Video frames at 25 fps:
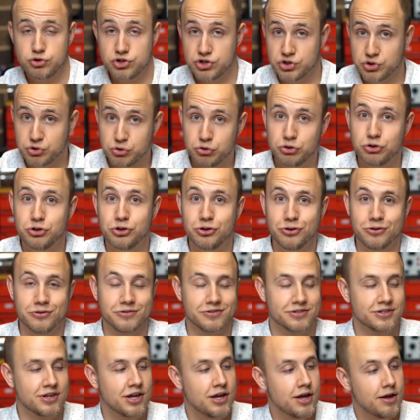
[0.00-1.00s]
is good
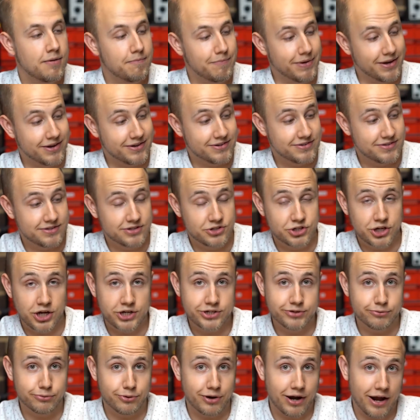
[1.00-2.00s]
news because the
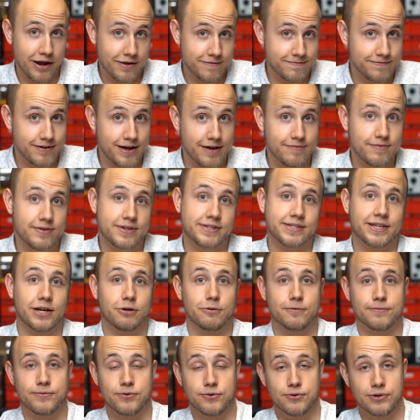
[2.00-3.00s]
JGAurora A5S I
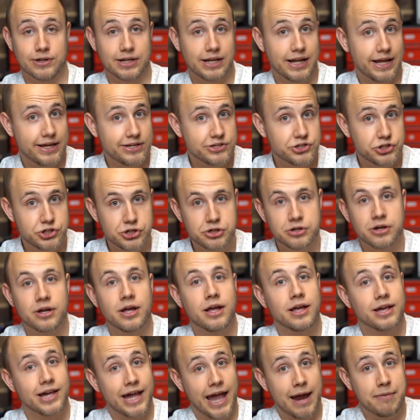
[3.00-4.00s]
reviewed last year
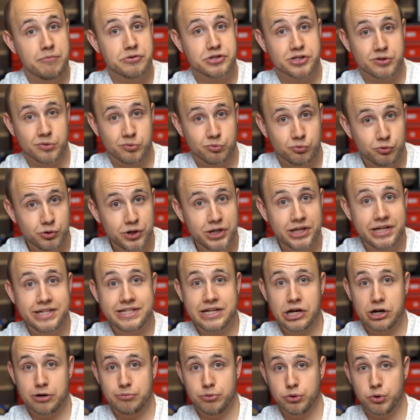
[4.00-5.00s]
came with some really
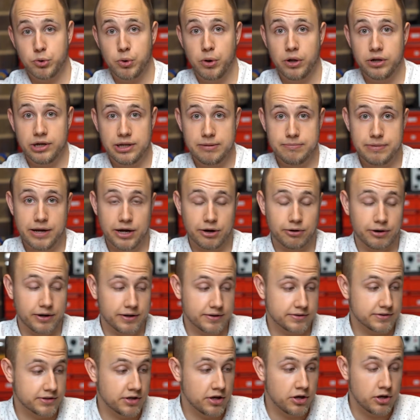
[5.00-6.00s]
terrible quality
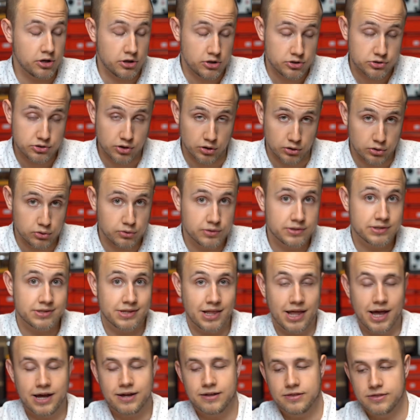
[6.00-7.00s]
bearings. So it looks
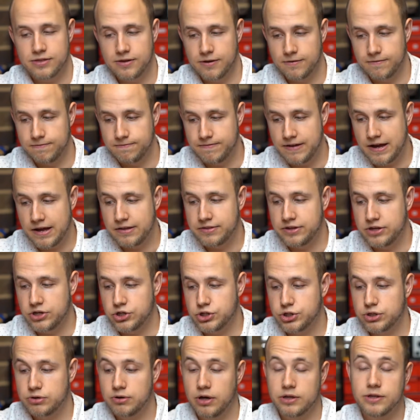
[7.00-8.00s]
like they've found the
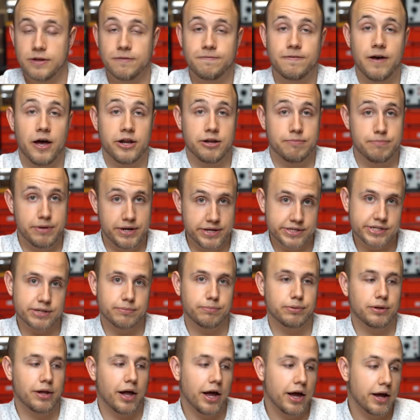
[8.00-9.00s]
issue and they've found a better
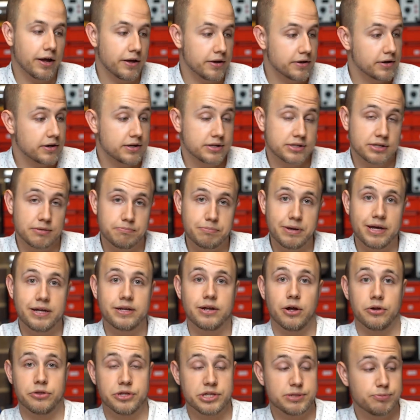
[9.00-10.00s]
supplier, because the bed
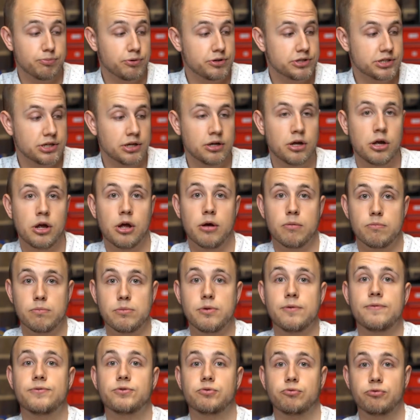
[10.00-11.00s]
on this printer
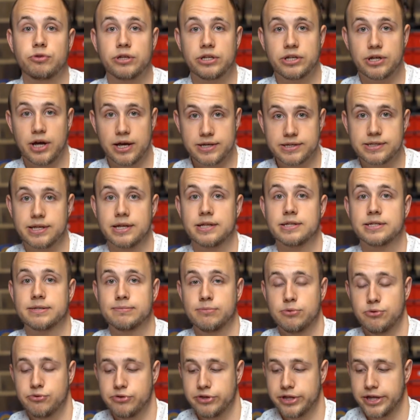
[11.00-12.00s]
moves really nicely and
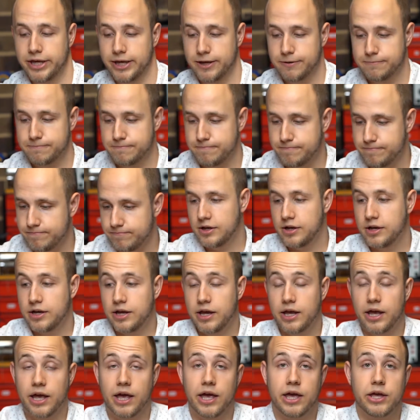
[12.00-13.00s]
smoothly.
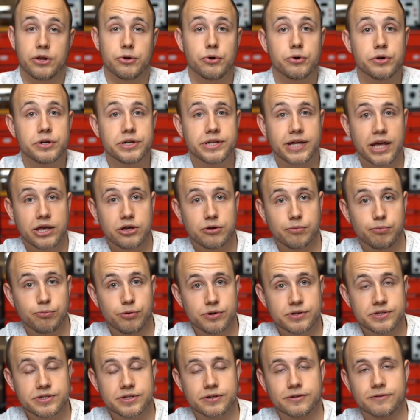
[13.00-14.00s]
In order to get your
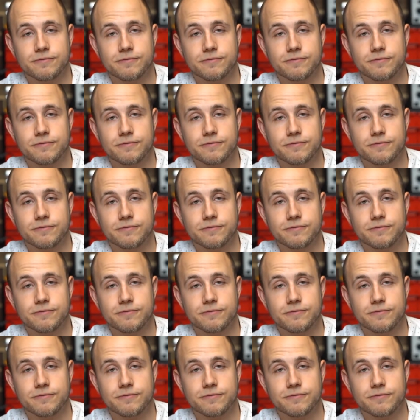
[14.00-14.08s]
prints